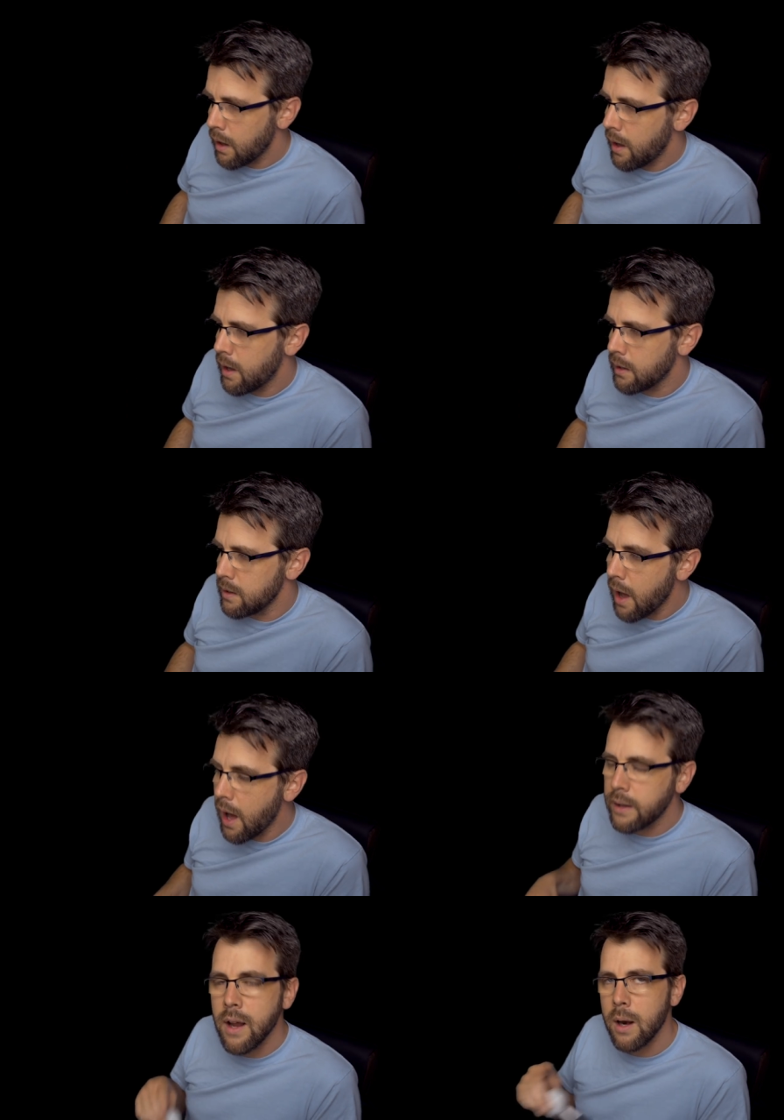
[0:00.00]
uh,
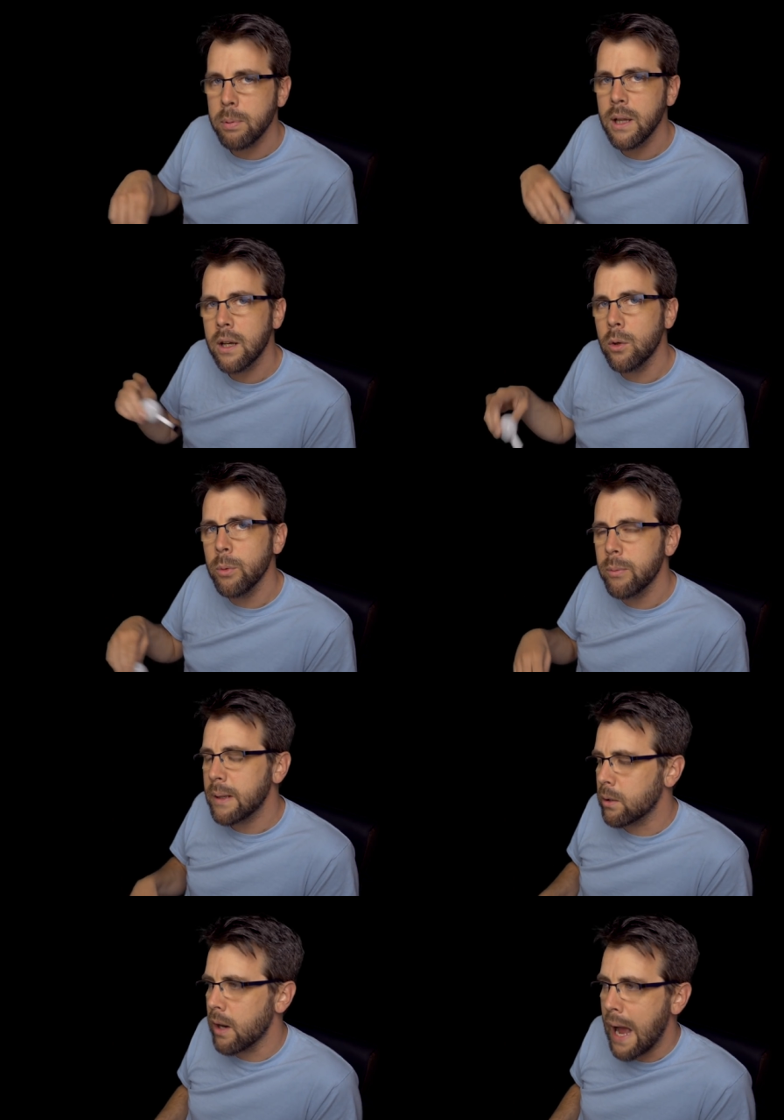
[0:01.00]
not not a political
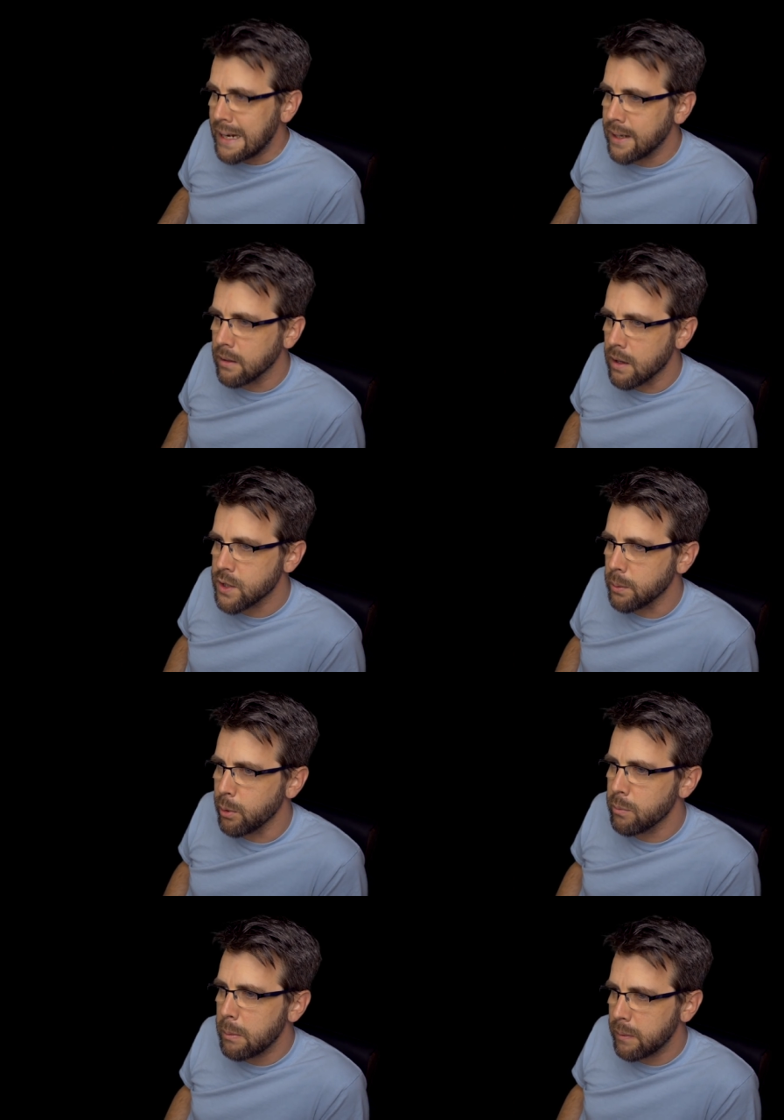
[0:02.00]
movement or ideological
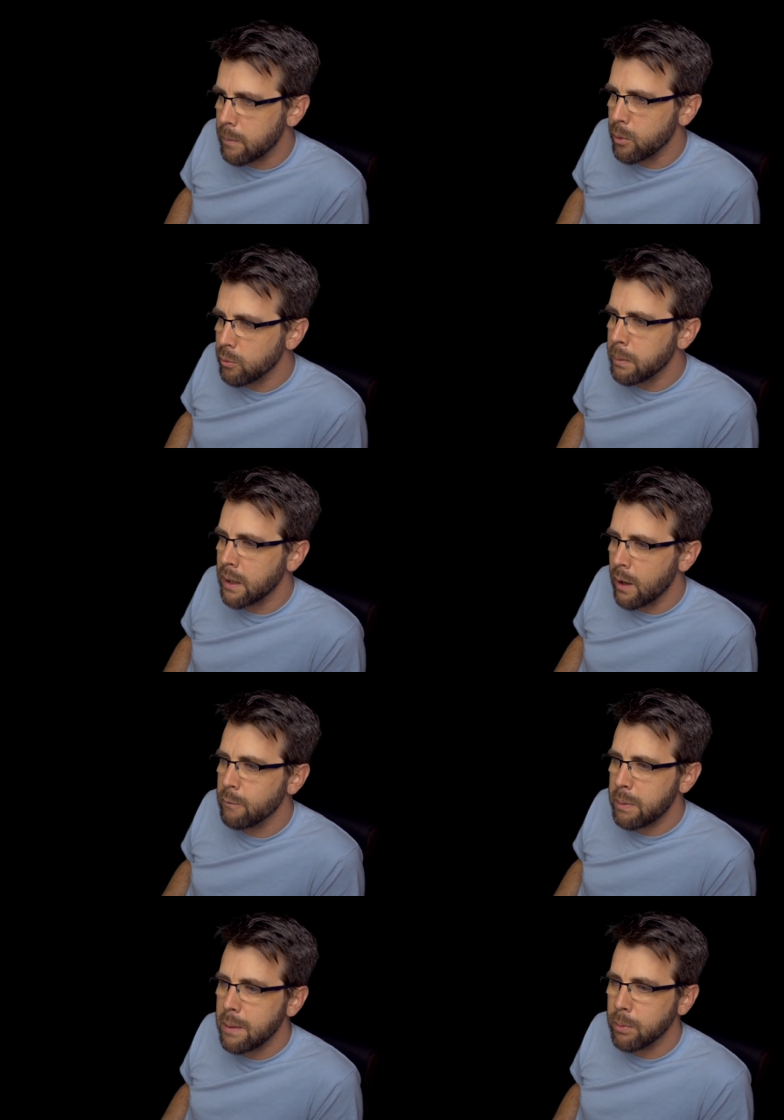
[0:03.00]
movement, but the movement
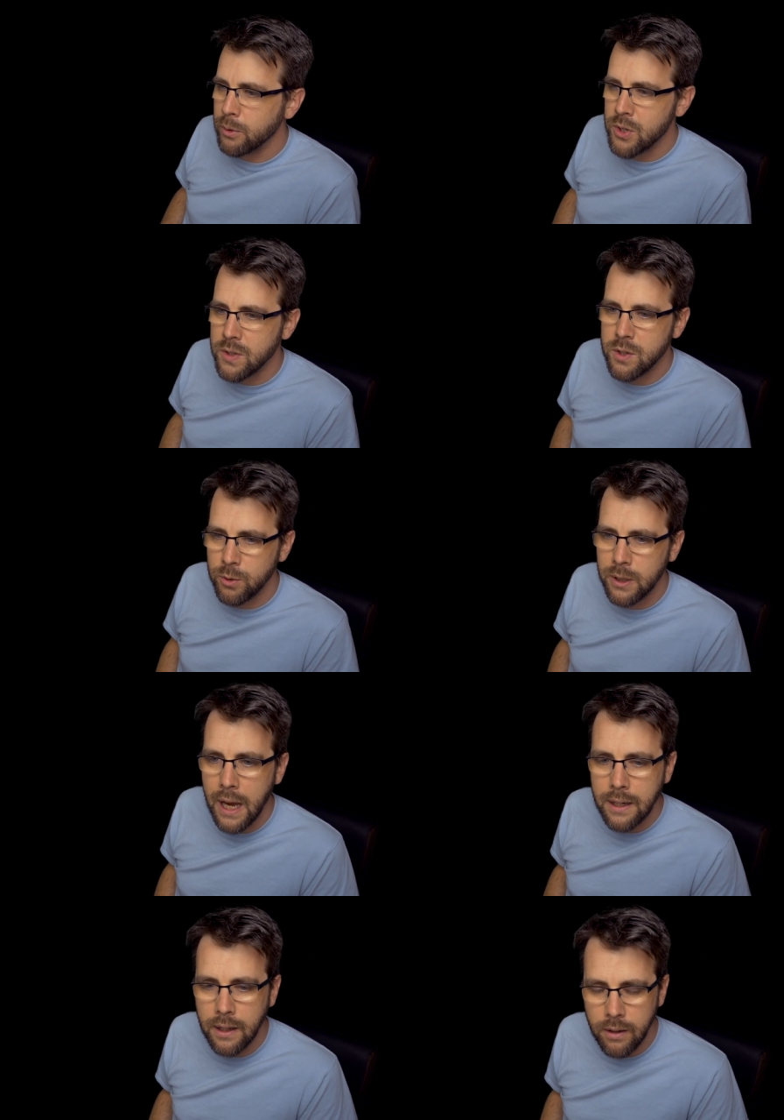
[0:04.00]
of people just
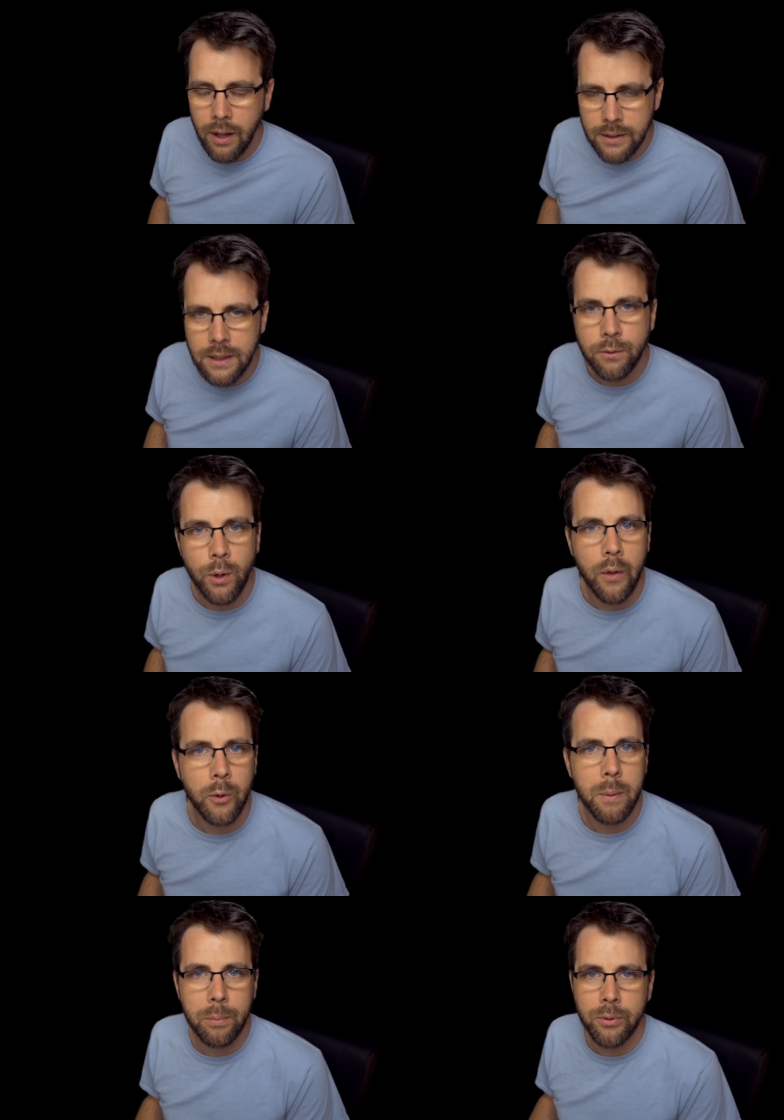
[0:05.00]
creating content for
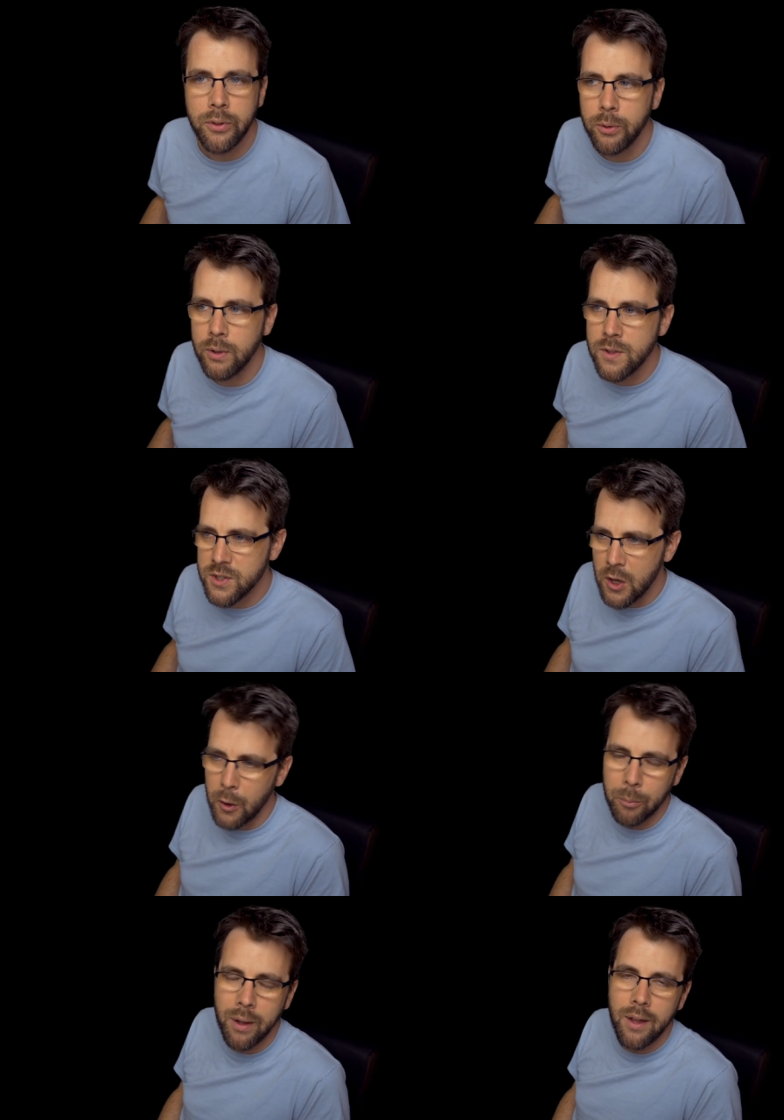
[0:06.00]
other people to
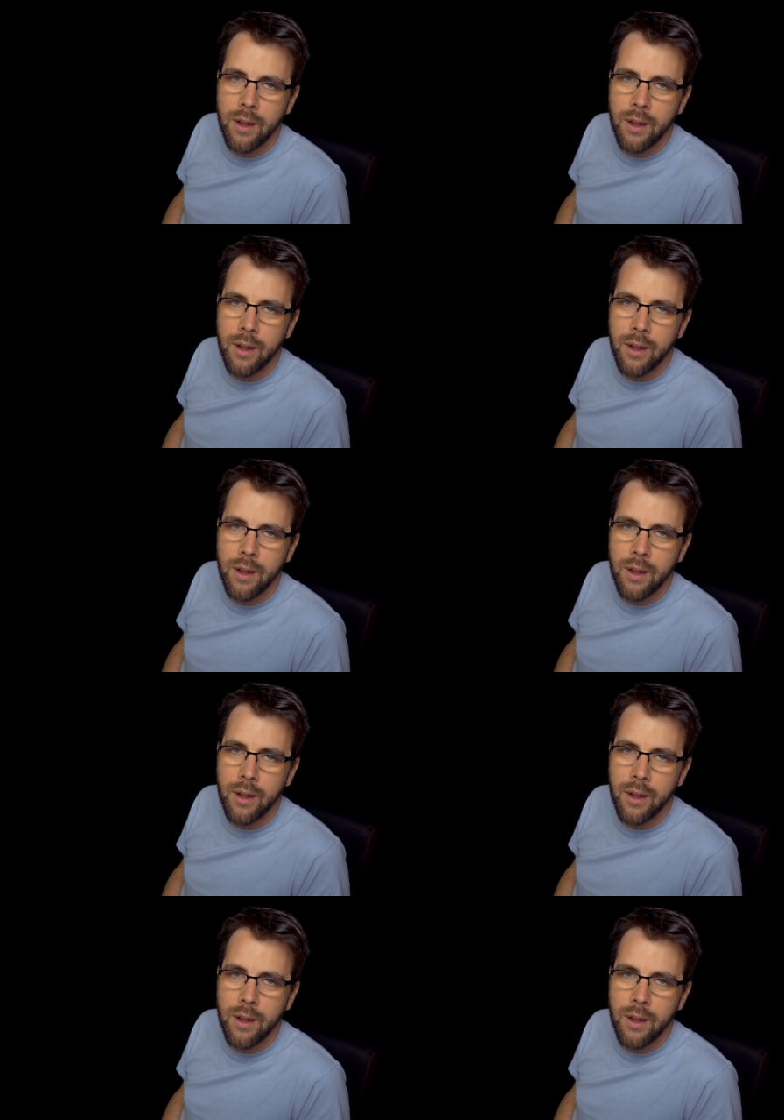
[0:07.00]
consume